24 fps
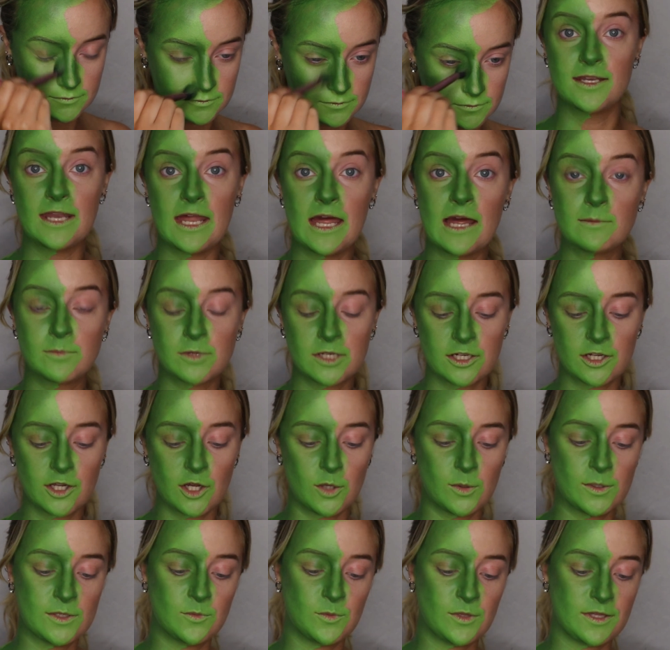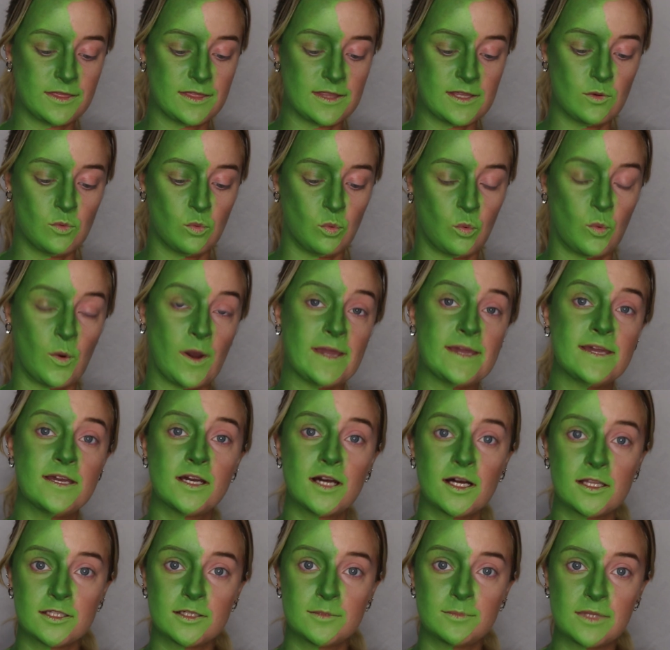Now I'm going to go in with the white
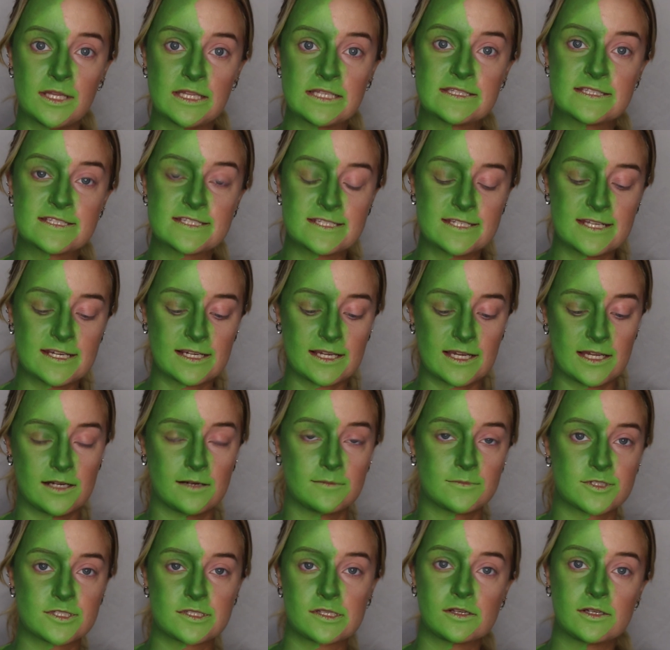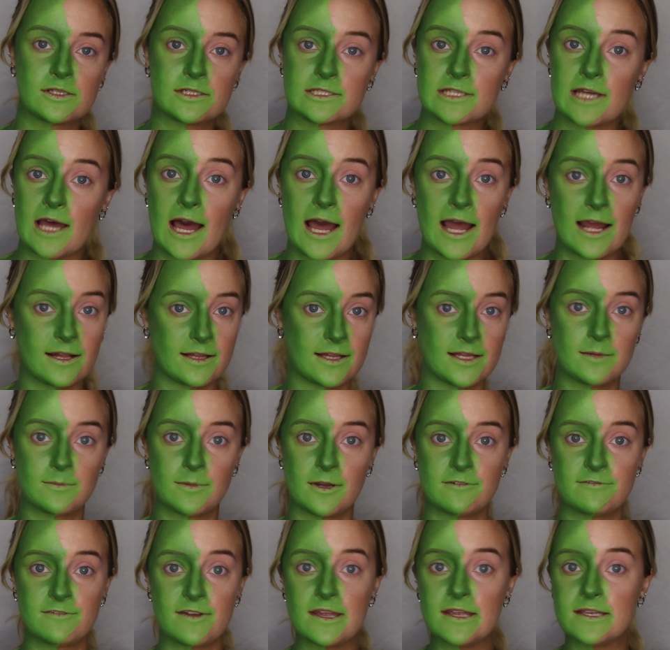color blend stick, and I'm just going to highlight my
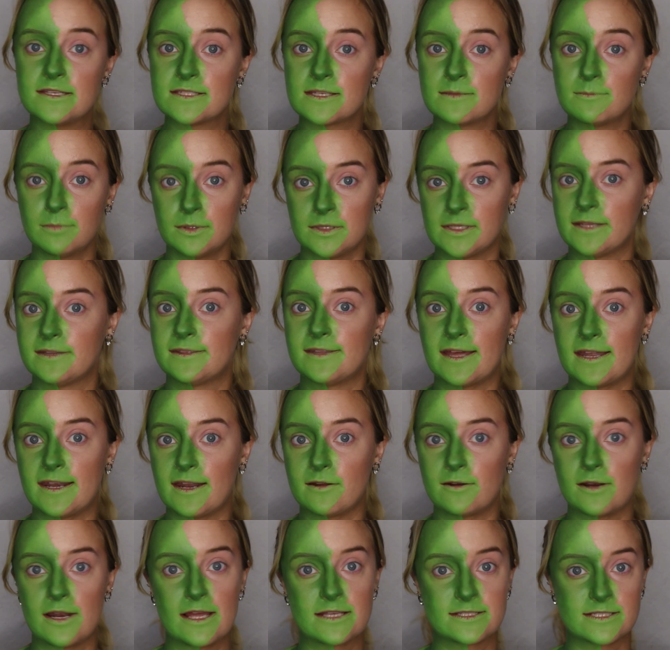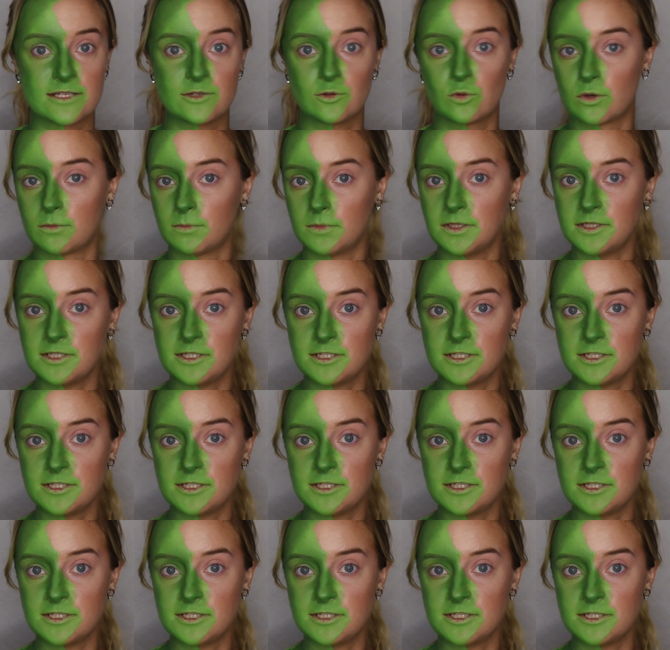face and blend that out as I normally